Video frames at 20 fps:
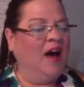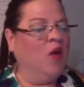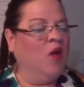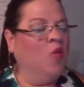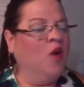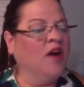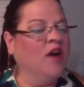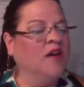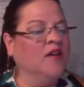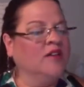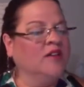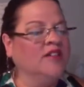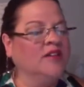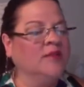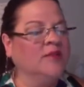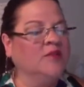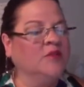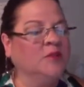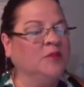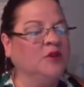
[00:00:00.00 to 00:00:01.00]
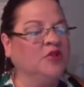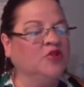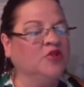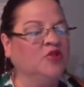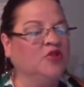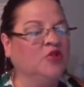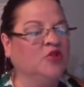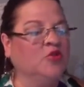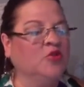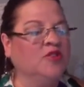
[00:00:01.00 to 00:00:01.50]
What are some
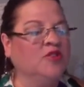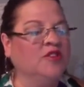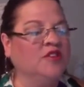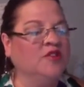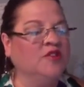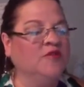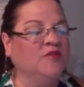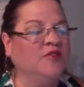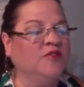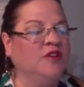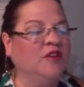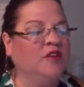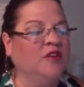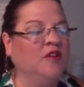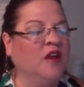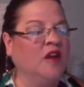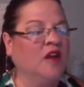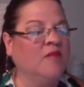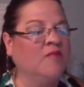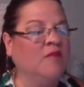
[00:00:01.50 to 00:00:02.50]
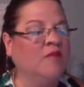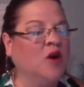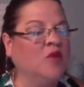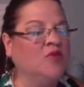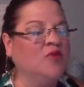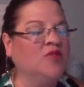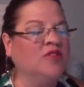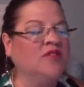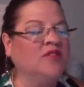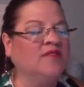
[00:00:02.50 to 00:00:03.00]
spiritual tools that you feel are
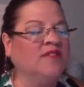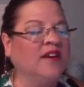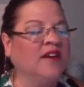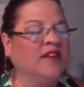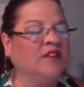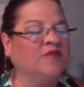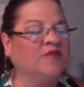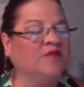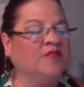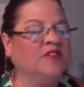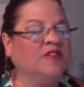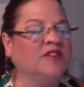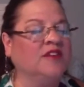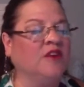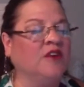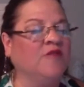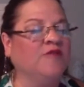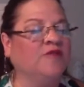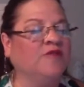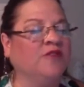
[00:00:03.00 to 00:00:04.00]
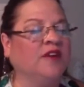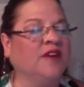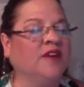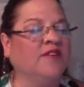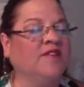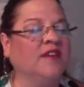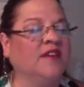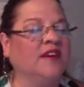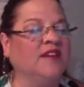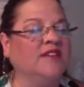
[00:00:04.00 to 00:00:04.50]
most effective for
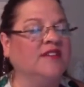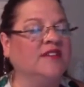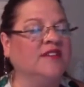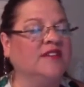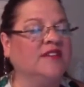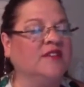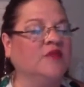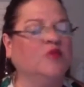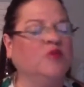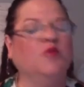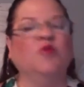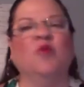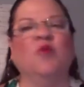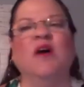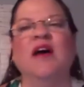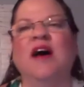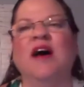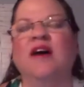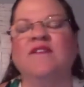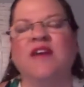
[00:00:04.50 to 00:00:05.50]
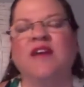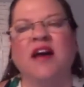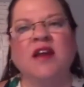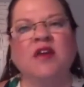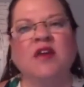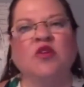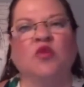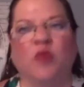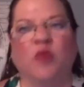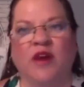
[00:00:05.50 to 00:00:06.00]
self-forgiveness? Ooh, I've
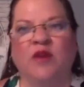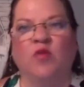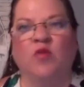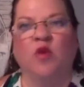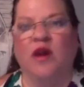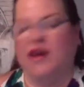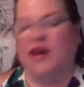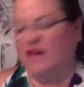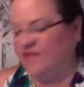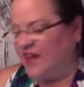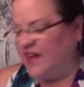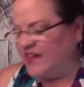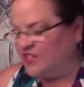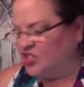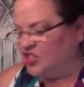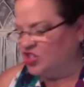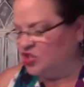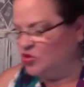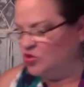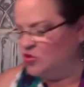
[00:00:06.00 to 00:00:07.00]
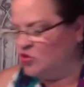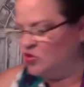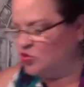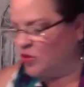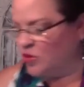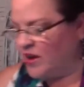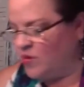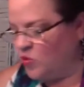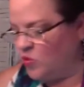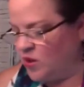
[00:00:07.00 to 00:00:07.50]
got a great one. I've got two
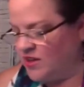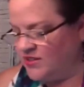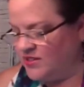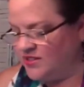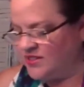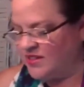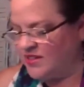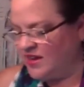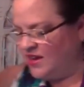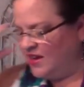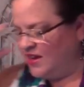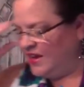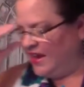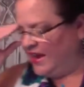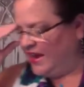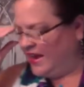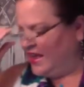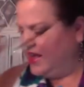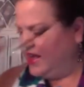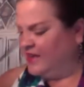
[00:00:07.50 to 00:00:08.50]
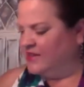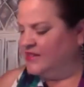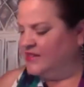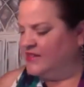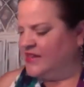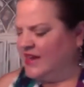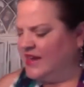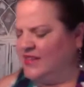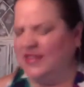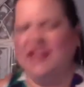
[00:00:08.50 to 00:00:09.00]
great ones.
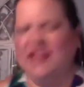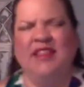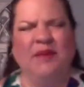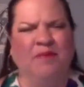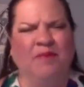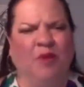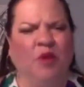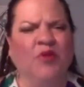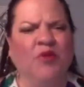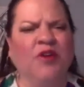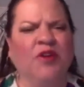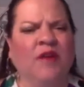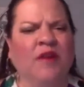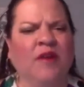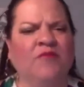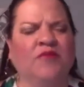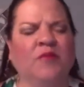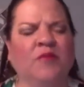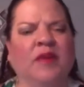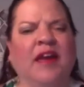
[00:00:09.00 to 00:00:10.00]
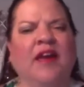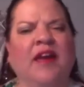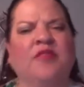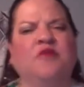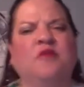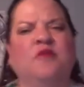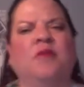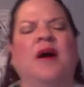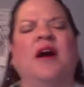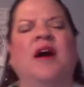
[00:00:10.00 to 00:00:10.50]
And I think they both come from
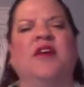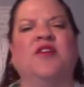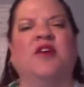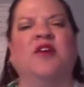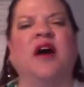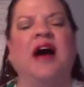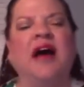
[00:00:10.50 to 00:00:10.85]
Catherine Ponder.